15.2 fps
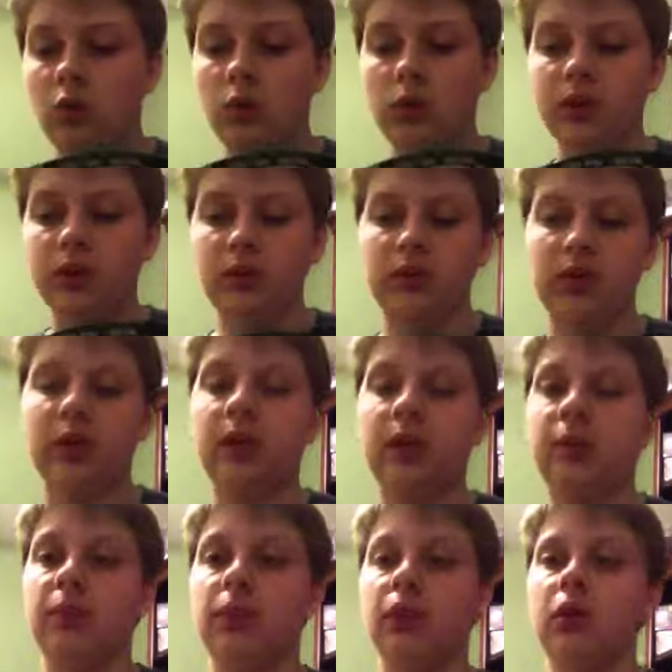what's his
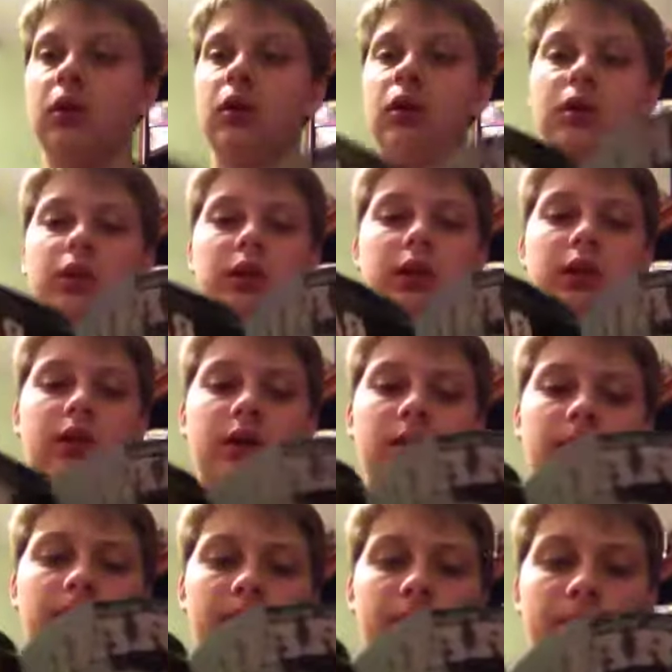name?
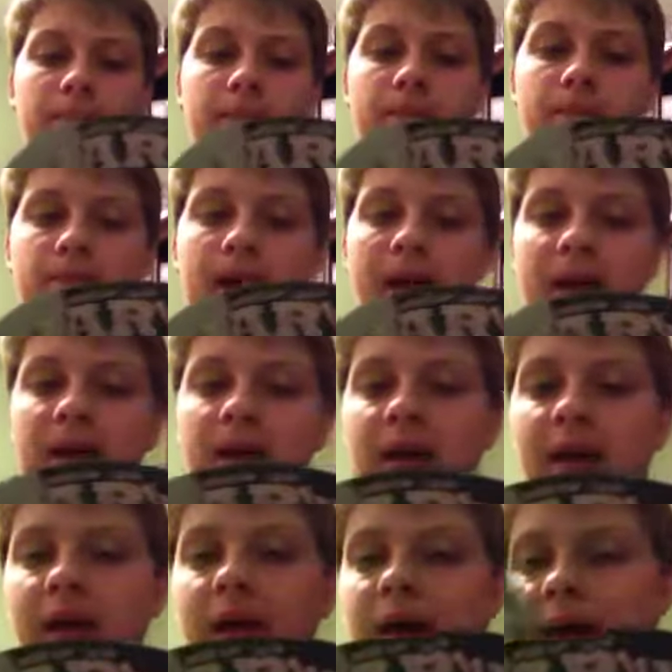The bad
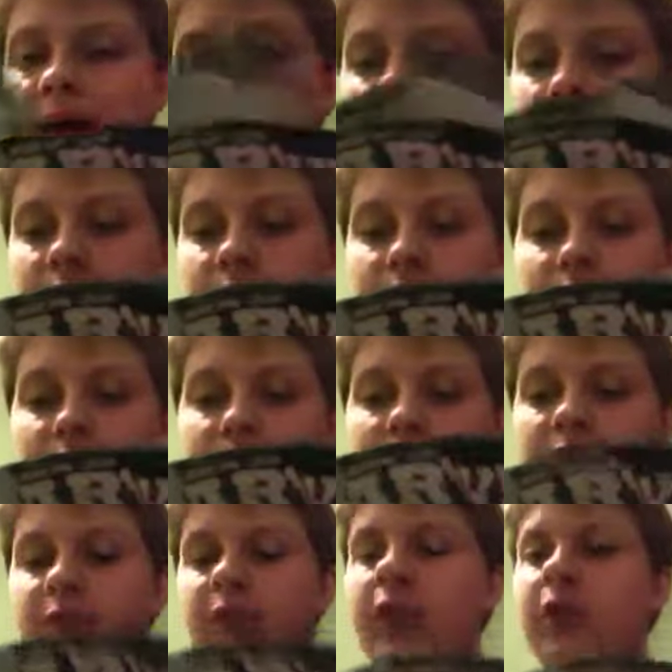guy. God,
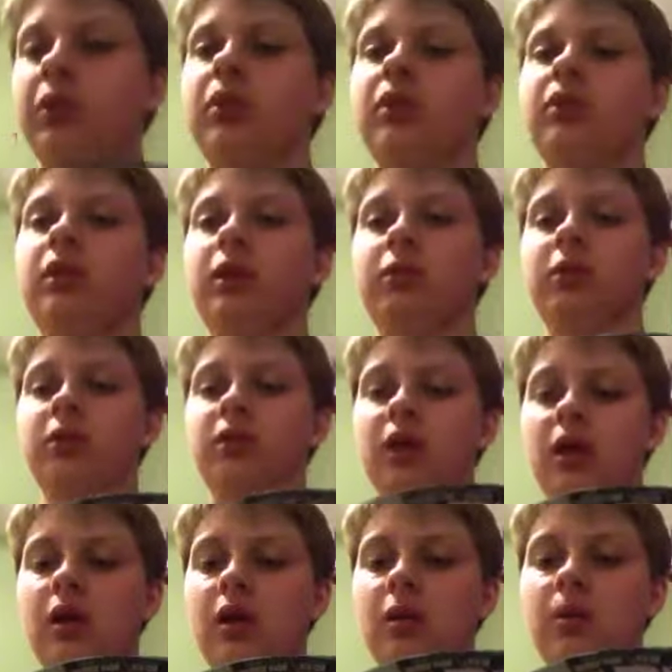I forget what his name is.
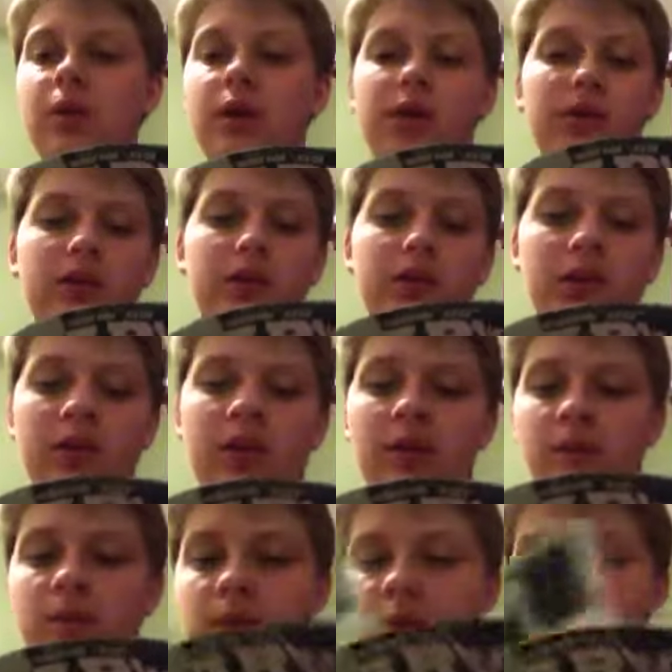But
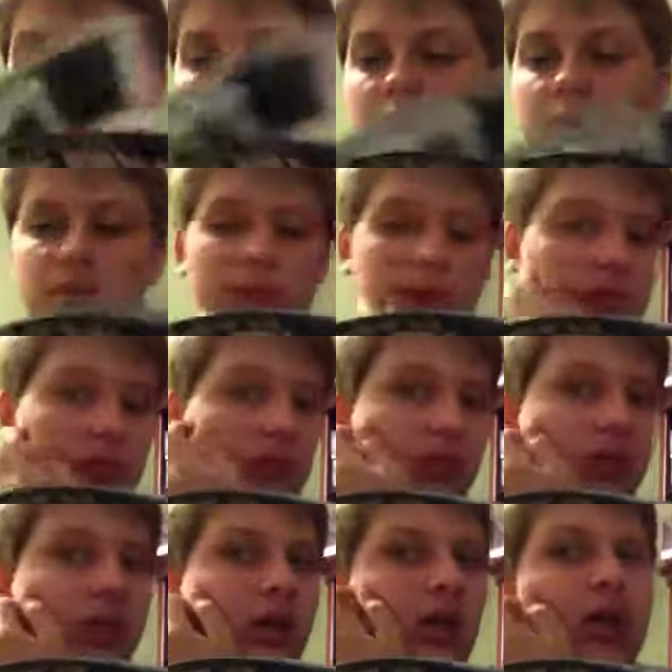Ben is
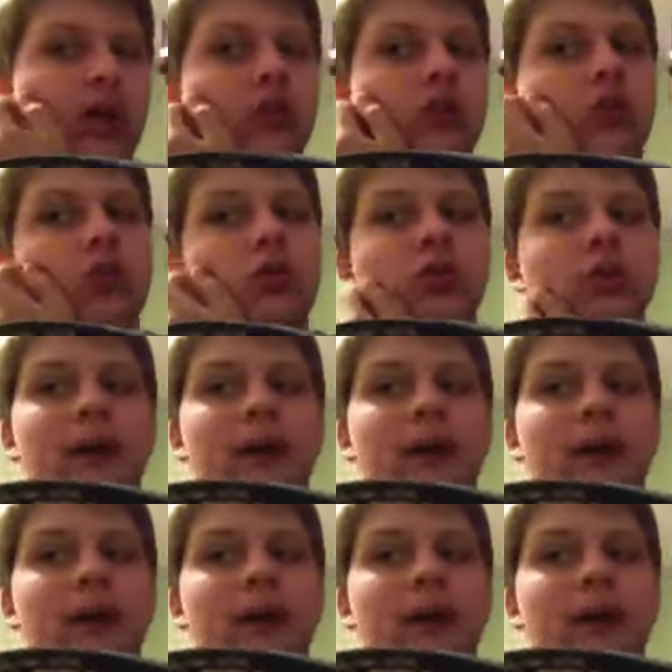basically a total